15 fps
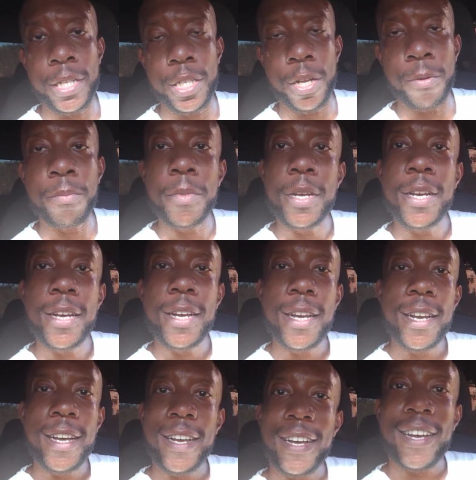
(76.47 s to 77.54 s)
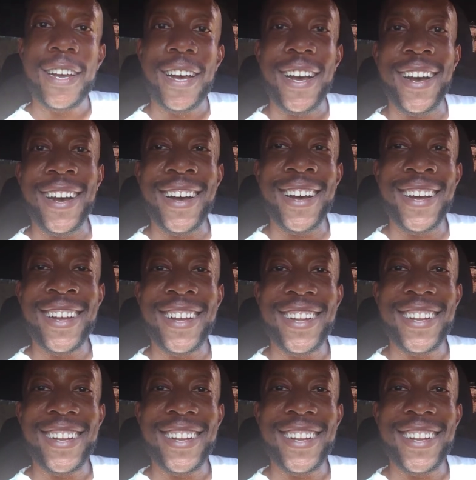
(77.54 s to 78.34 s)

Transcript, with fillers: So uh,